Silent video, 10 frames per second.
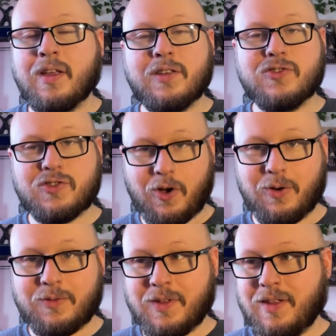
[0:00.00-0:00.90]

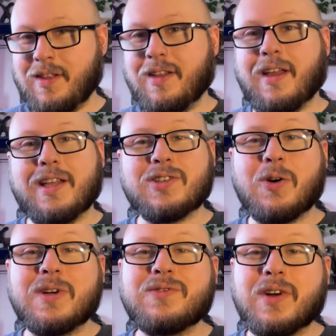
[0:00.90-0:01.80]
So it's
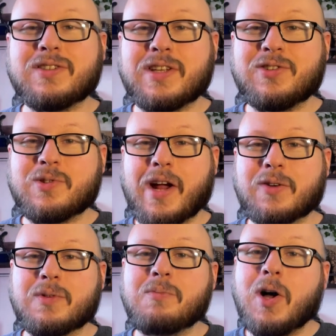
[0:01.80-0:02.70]
always fun to interact
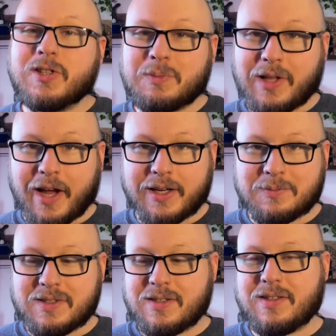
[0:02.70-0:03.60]
with multiple
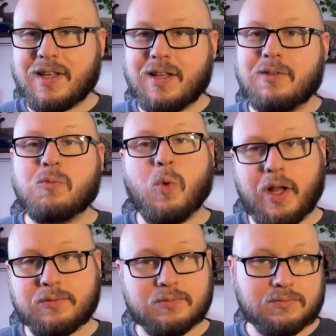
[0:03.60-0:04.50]
items to see
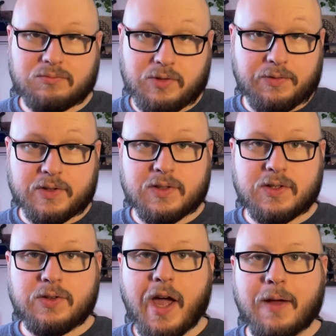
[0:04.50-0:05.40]
what
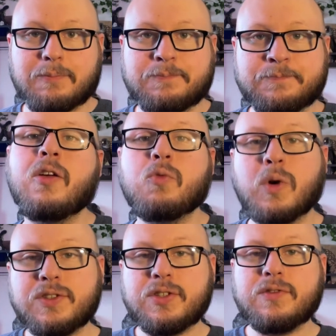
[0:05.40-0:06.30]
differences you get.
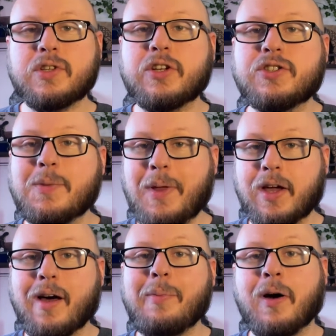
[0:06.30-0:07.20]
Once you've started to
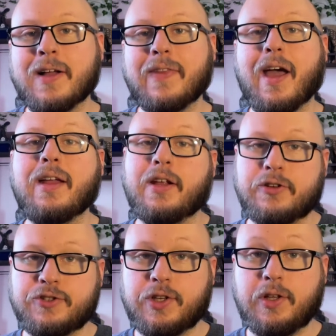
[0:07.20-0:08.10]
pick up on that
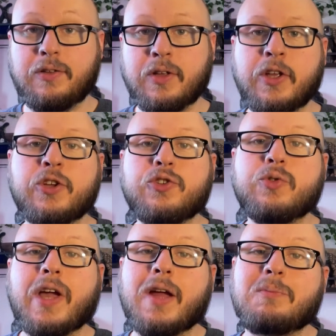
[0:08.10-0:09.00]
energy, you
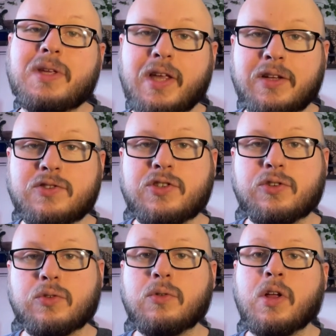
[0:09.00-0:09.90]
can begin
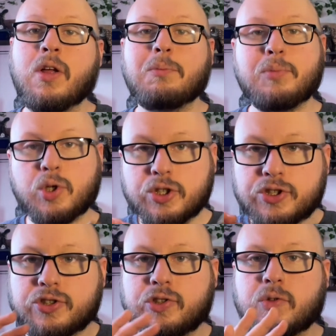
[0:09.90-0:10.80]
to
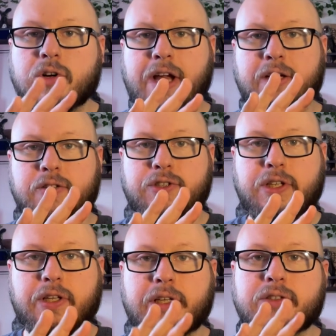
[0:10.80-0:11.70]
push your
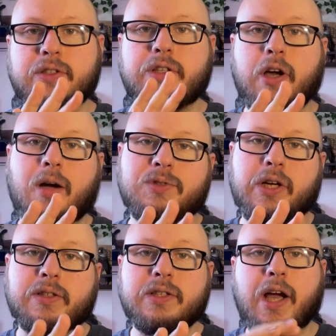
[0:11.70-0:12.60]
energy into the
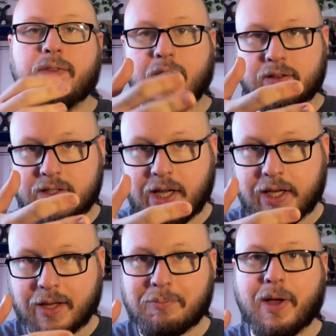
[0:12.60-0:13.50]
object and then
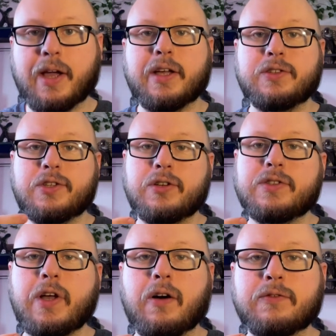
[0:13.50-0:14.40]
take it back into
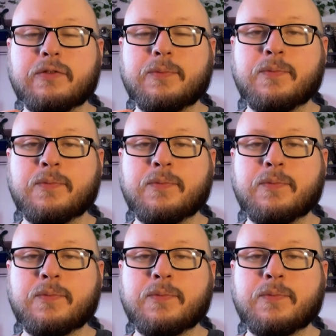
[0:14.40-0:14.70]
yourself.